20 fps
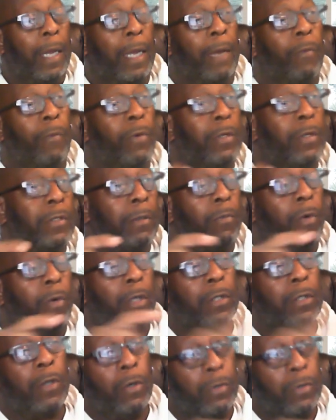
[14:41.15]
And when
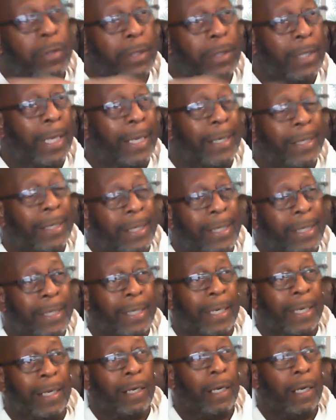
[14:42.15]
someone goes to that
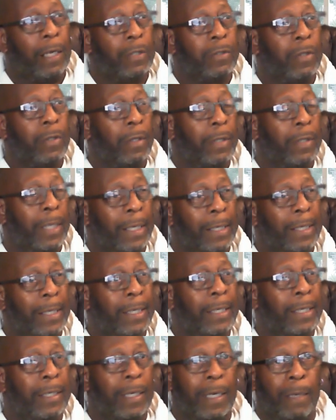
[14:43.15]
link and clicks on that
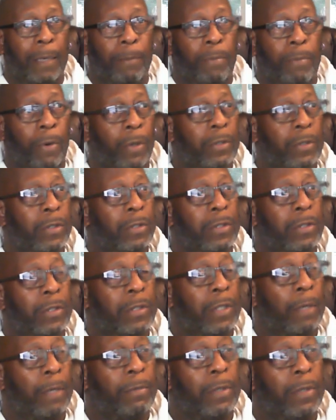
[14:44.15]
link and purchases
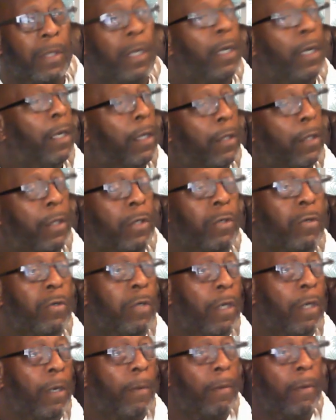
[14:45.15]
something, then you
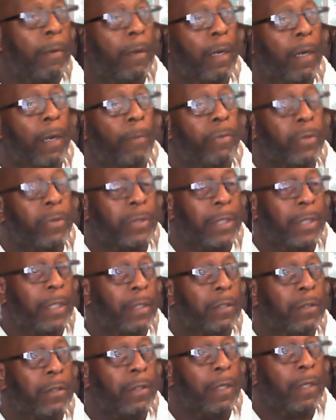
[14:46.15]
get a, a
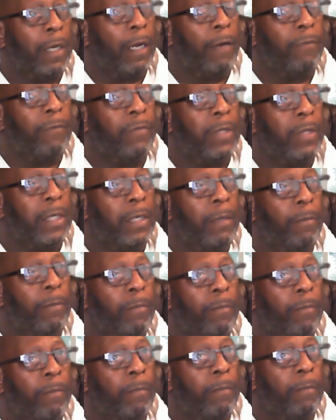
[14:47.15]
percentage of the
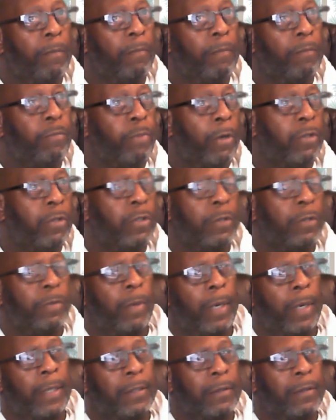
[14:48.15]
purchase
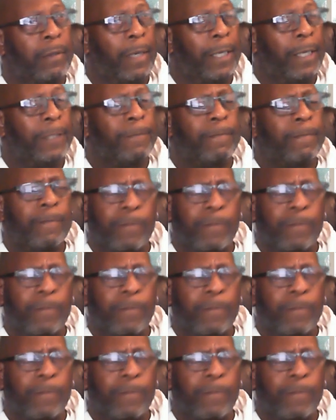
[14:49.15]
price, right?